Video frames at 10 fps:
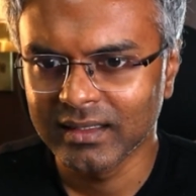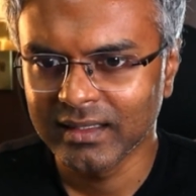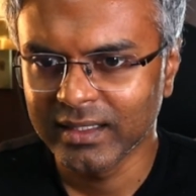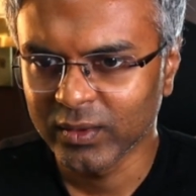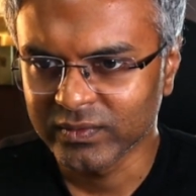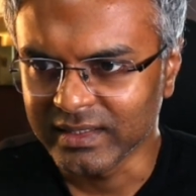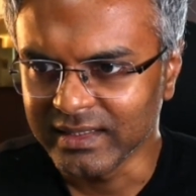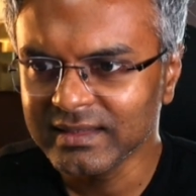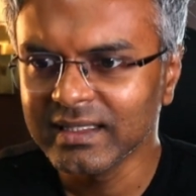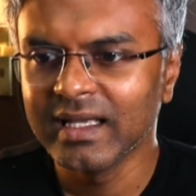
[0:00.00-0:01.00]
any of
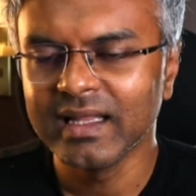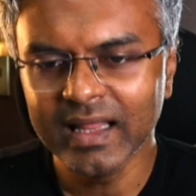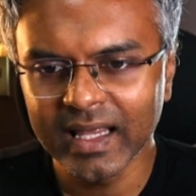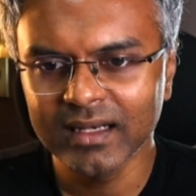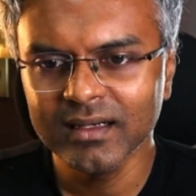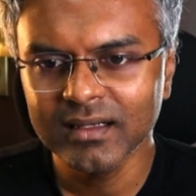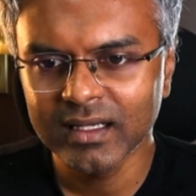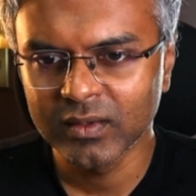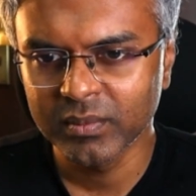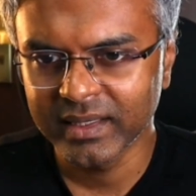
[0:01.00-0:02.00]
these, then it
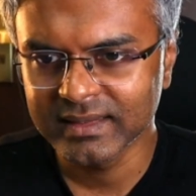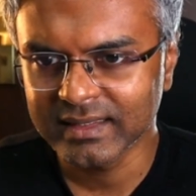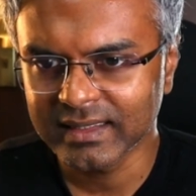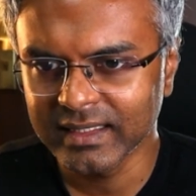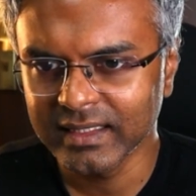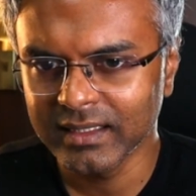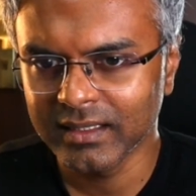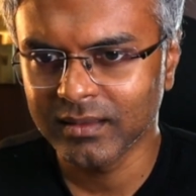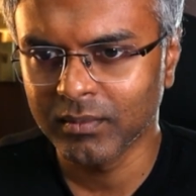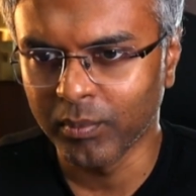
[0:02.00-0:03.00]
will basically
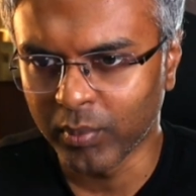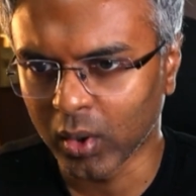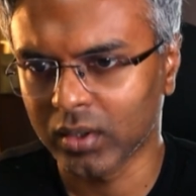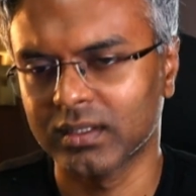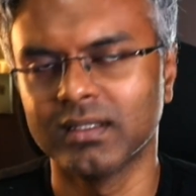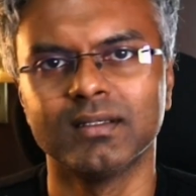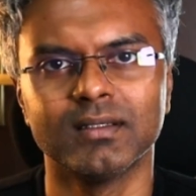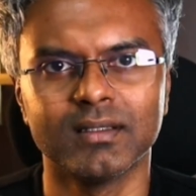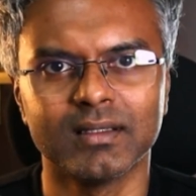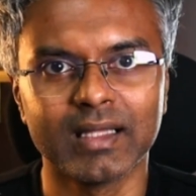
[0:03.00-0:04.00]
block
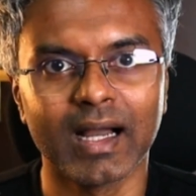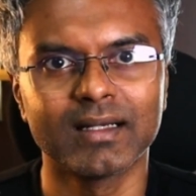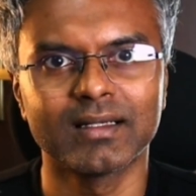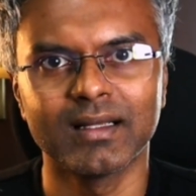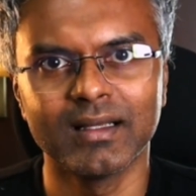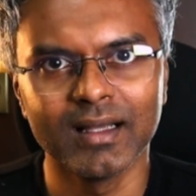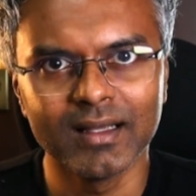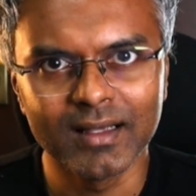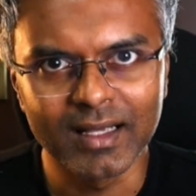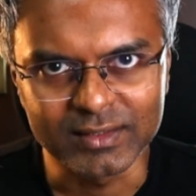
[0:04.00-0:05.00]
that
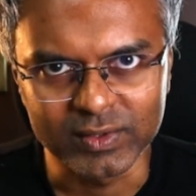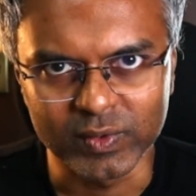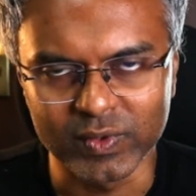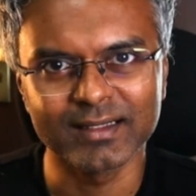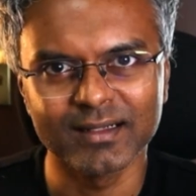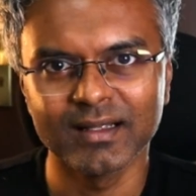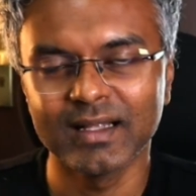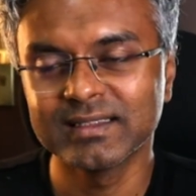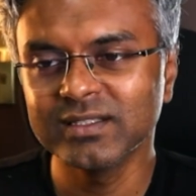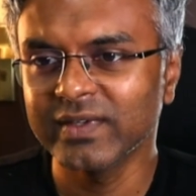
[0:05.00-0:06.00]
execution. And
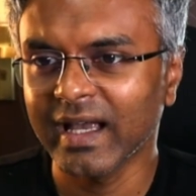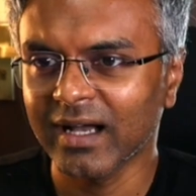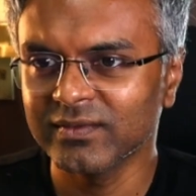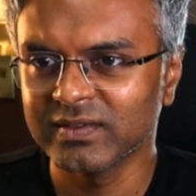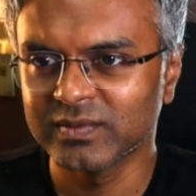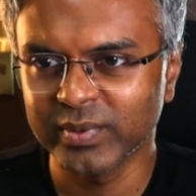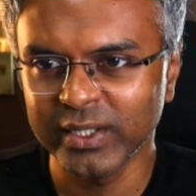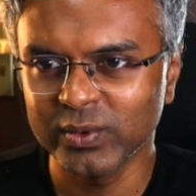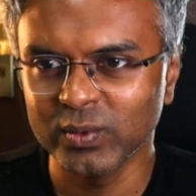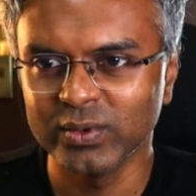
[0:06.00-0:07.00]
since we have this
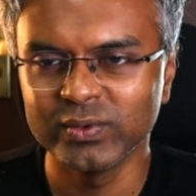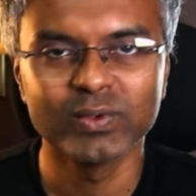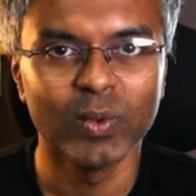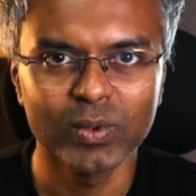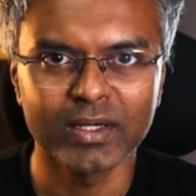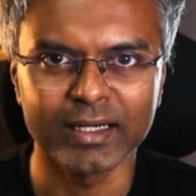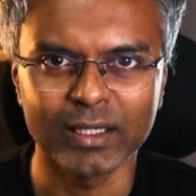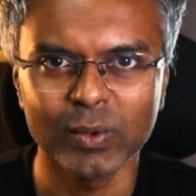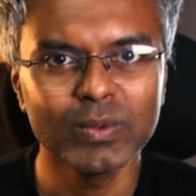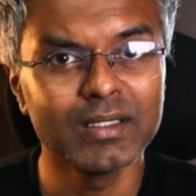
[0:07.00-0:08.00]
pre-tool use hook right
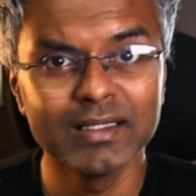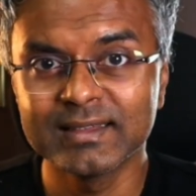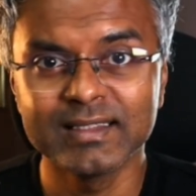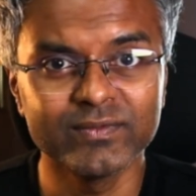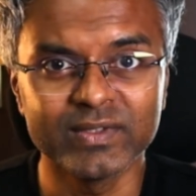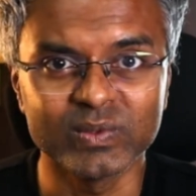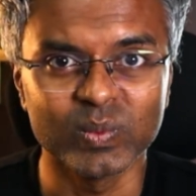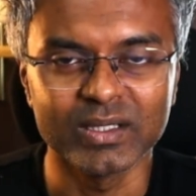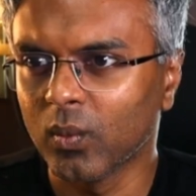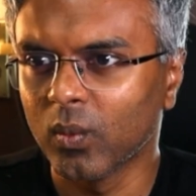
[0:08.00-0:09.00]
now, let's see if this
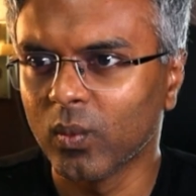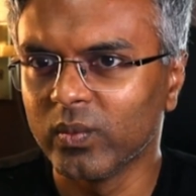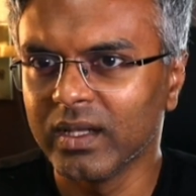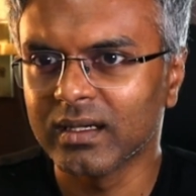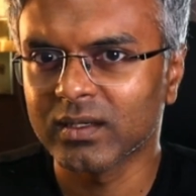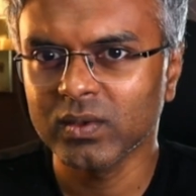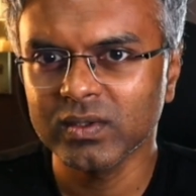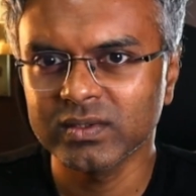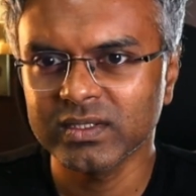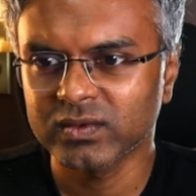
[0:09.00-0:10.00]
works. We are going to
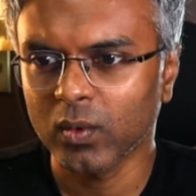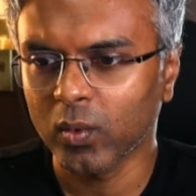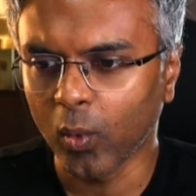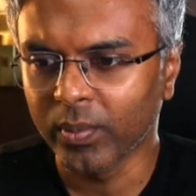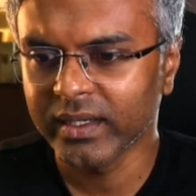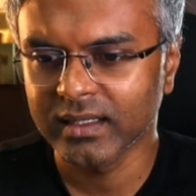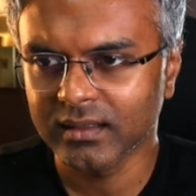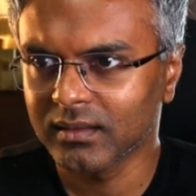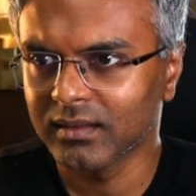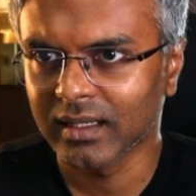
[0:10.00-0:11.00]
just open
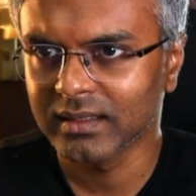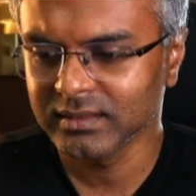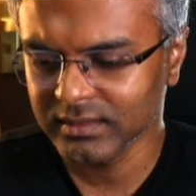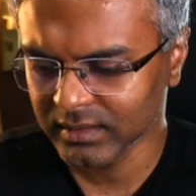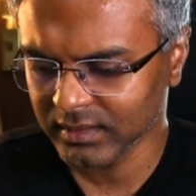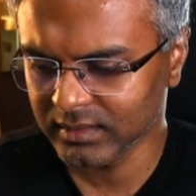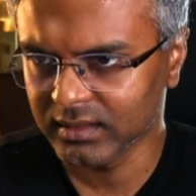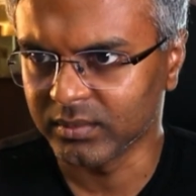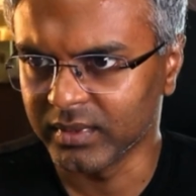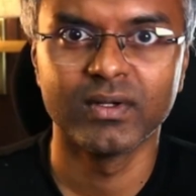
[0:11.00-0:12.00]
another
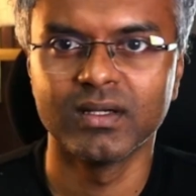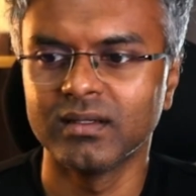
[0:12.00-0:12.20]
terminal.